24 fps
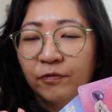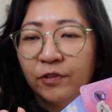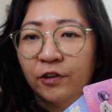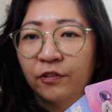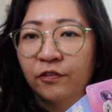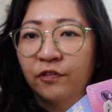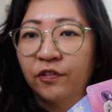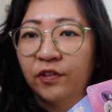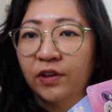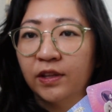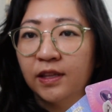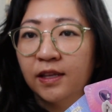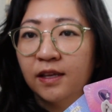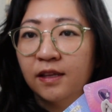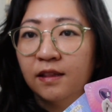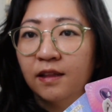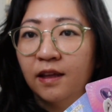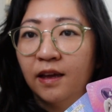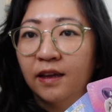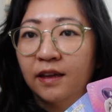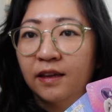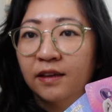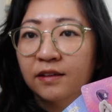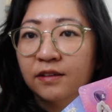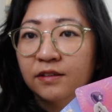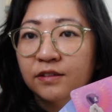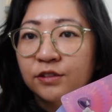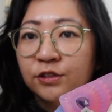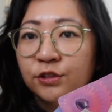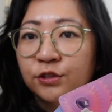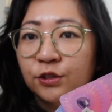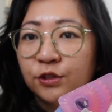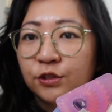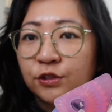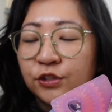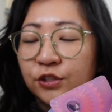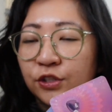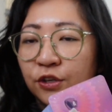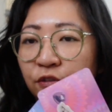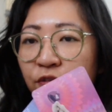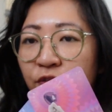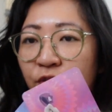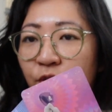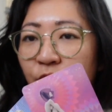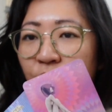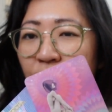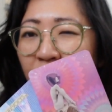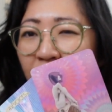feeling like searching
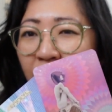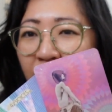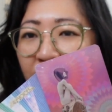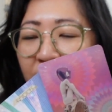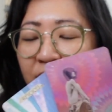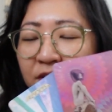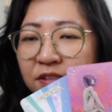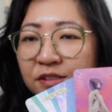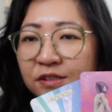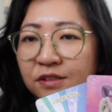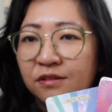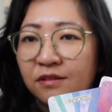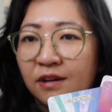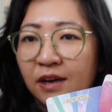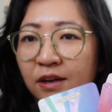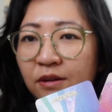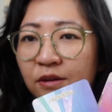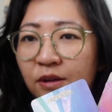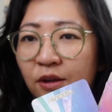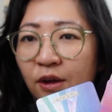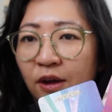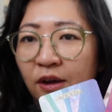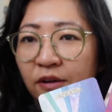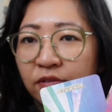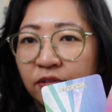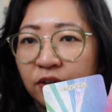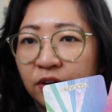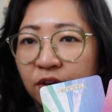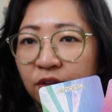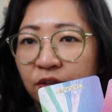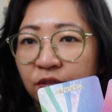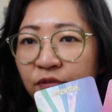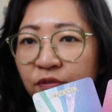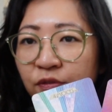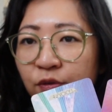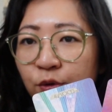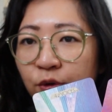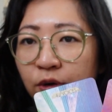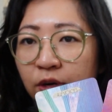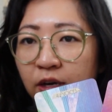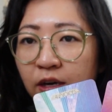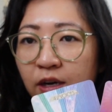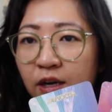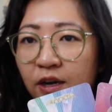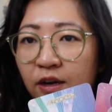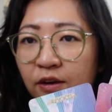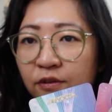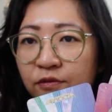for an answer, right? You have here the Four
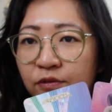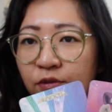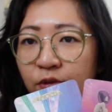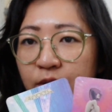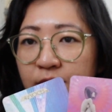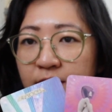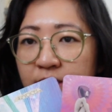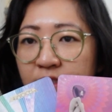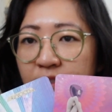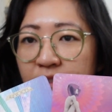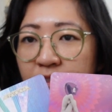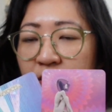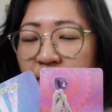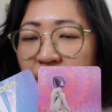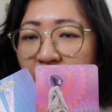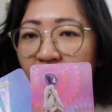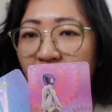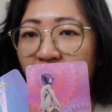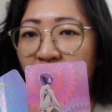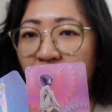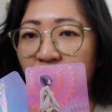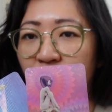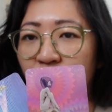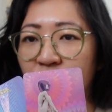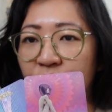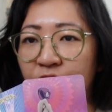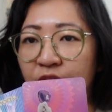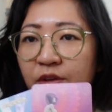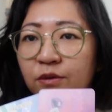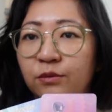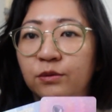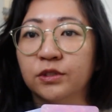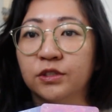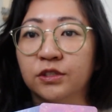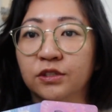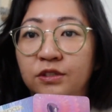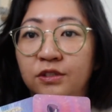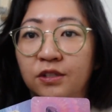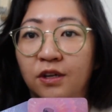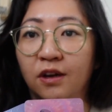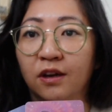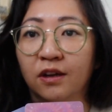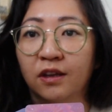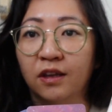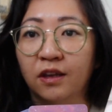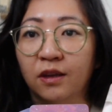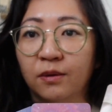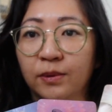of Voices and the Hierophant, which is
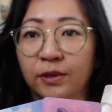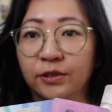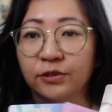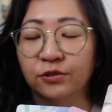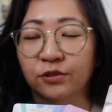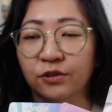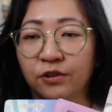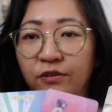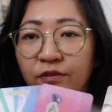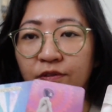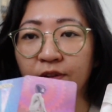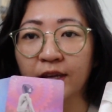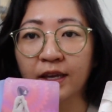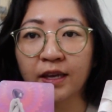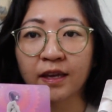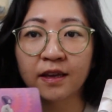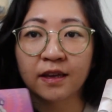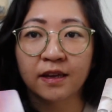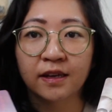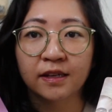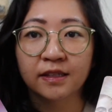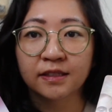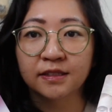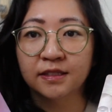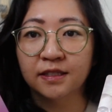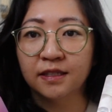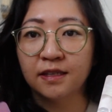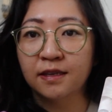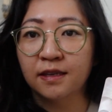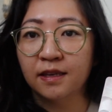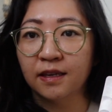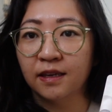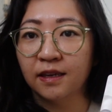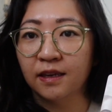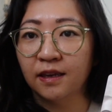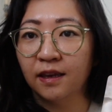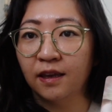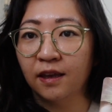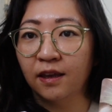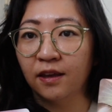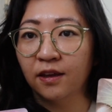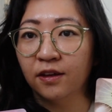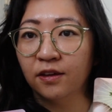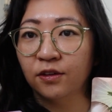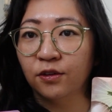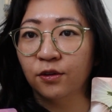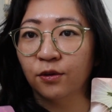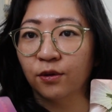talking about sort of like
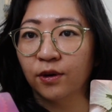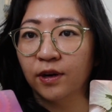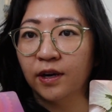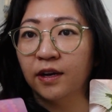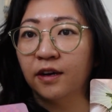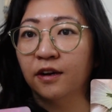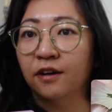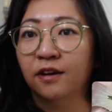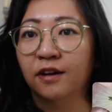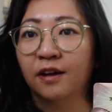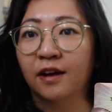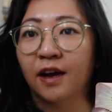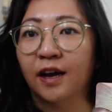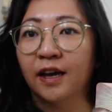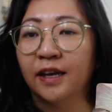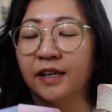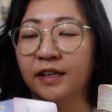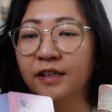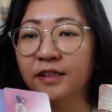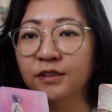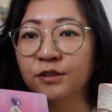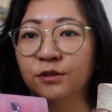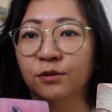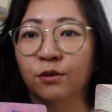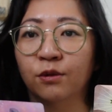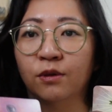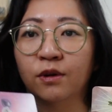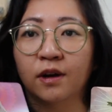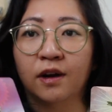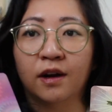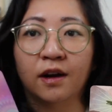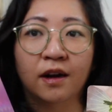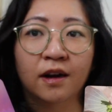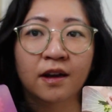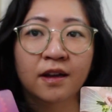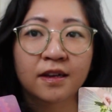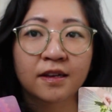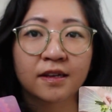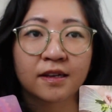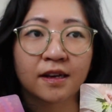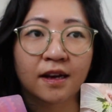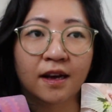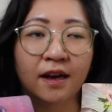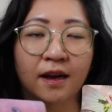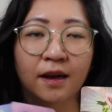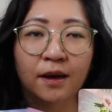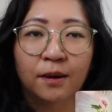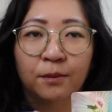seeking your inner guidance, or
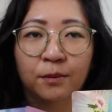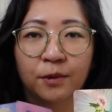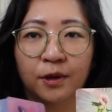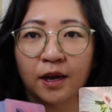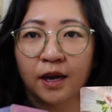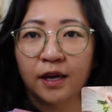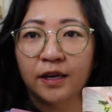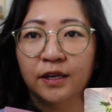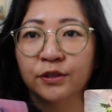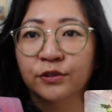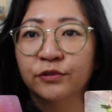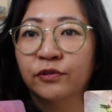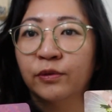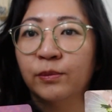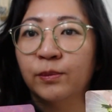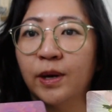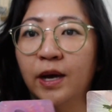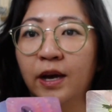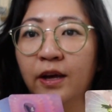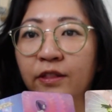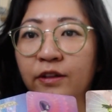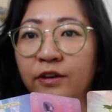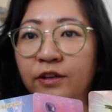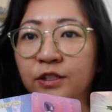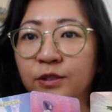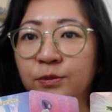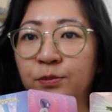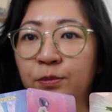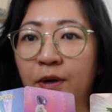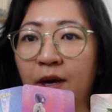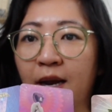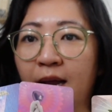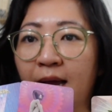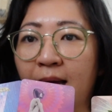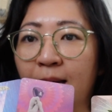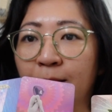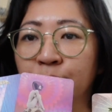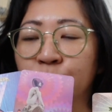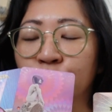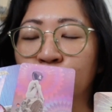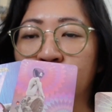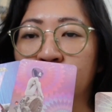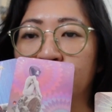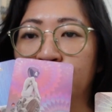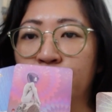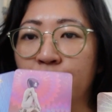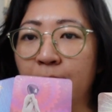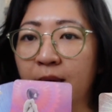guidance from others perhaps,
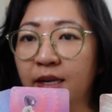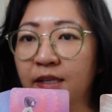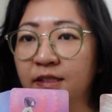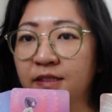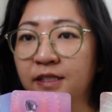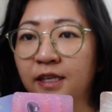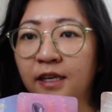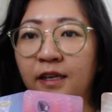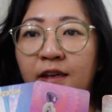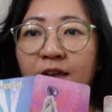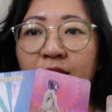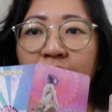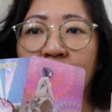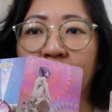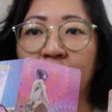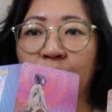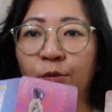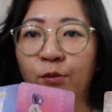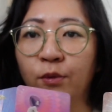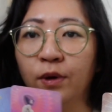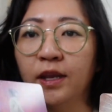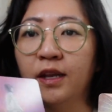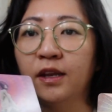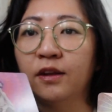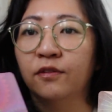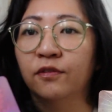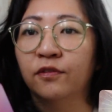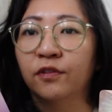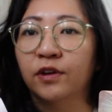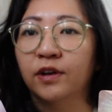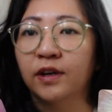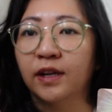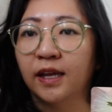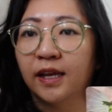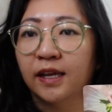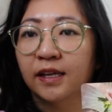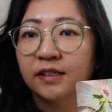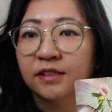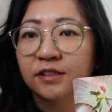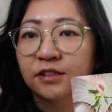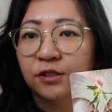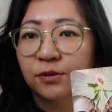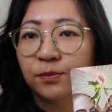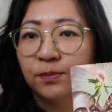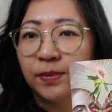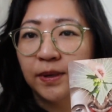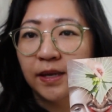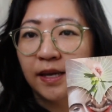or meditating, like waiting for an
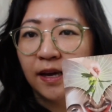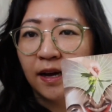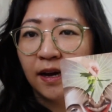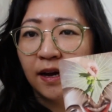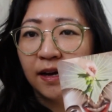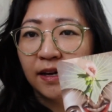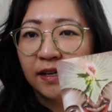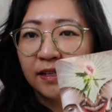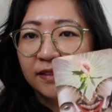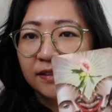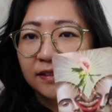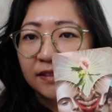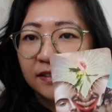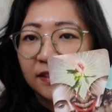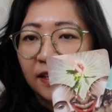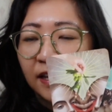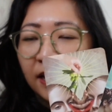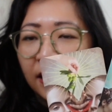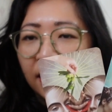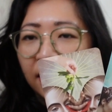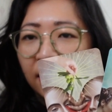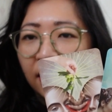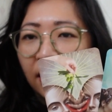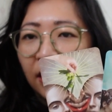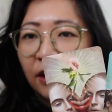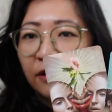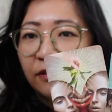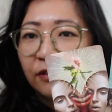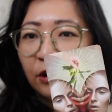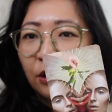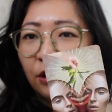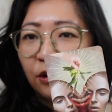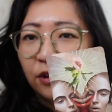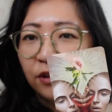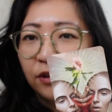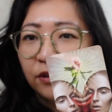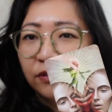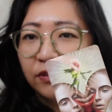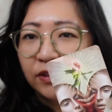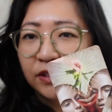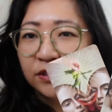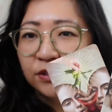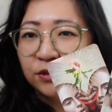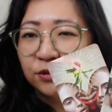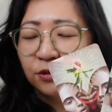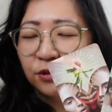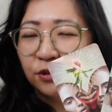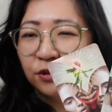answer because of all of
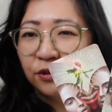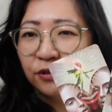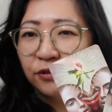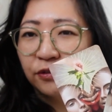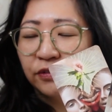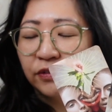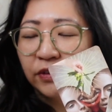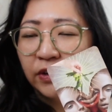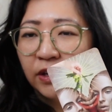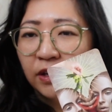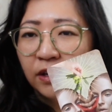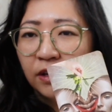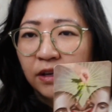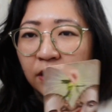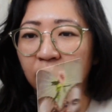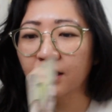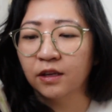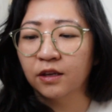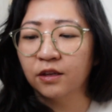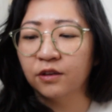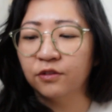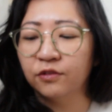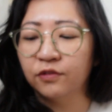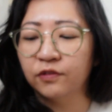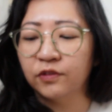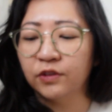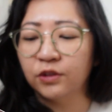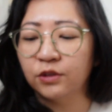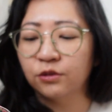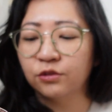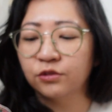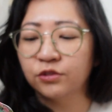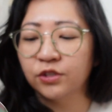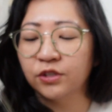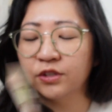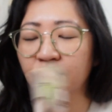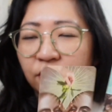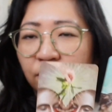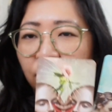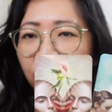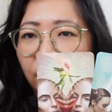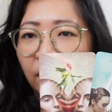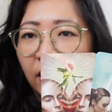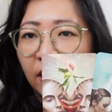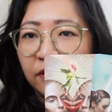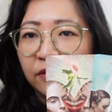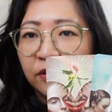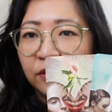this sort of confusion. The
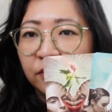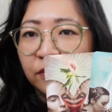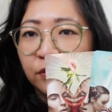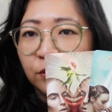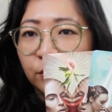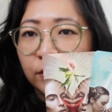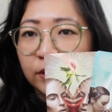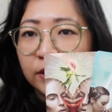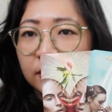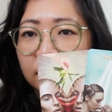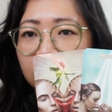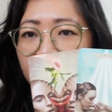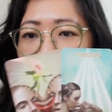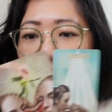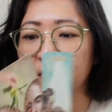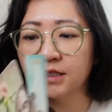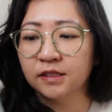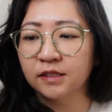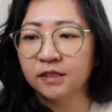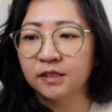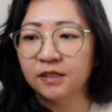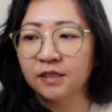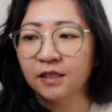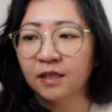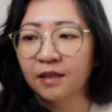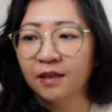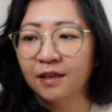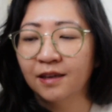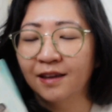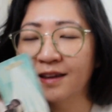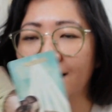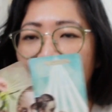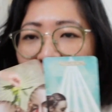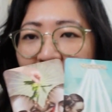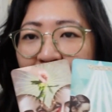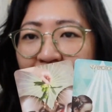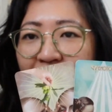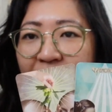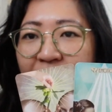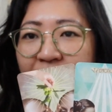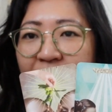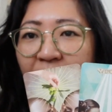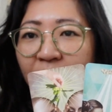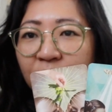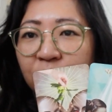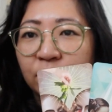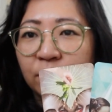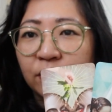Five of Voices and the
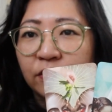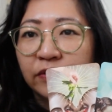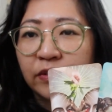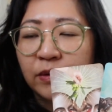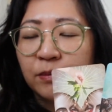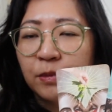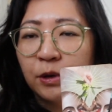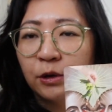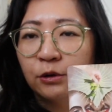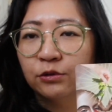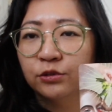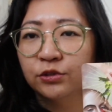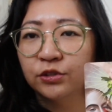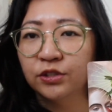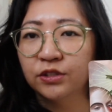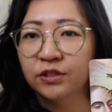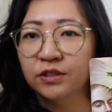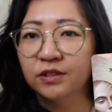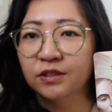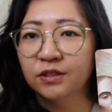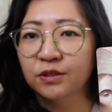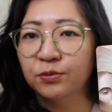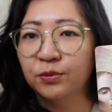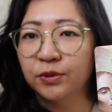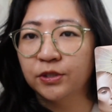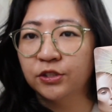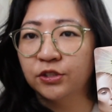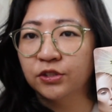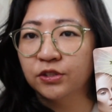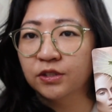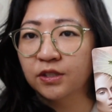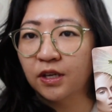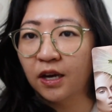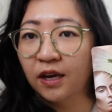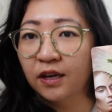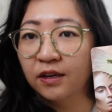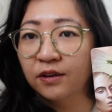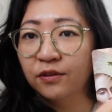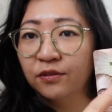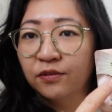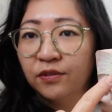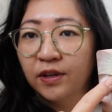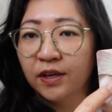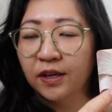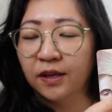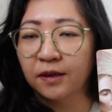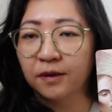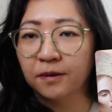Seven of Emotions, which is kind of
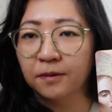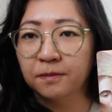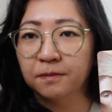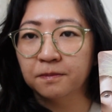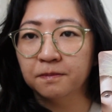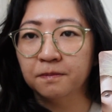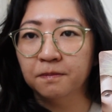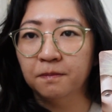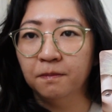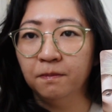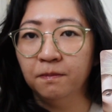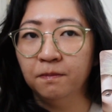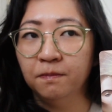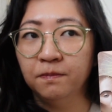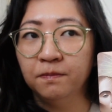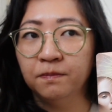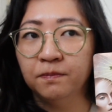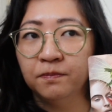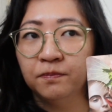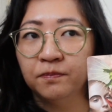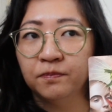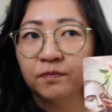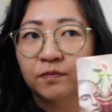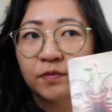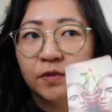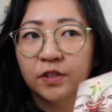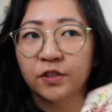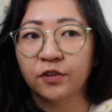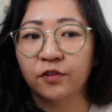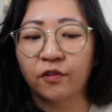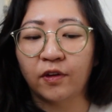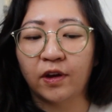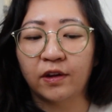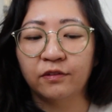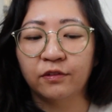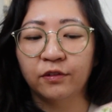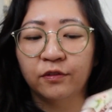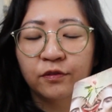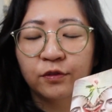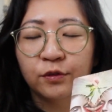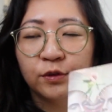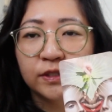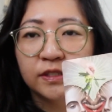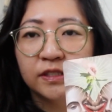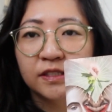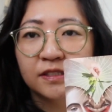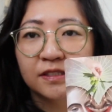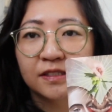like this Five of
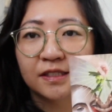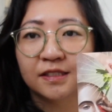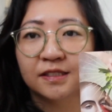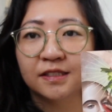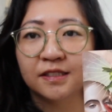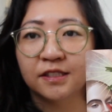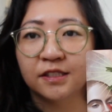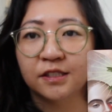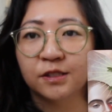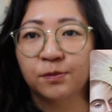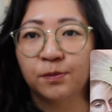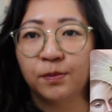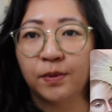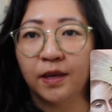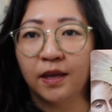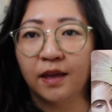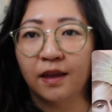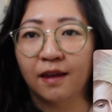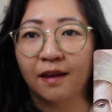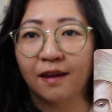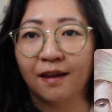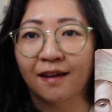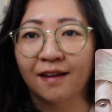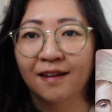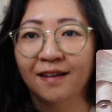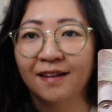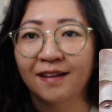Voices I see as being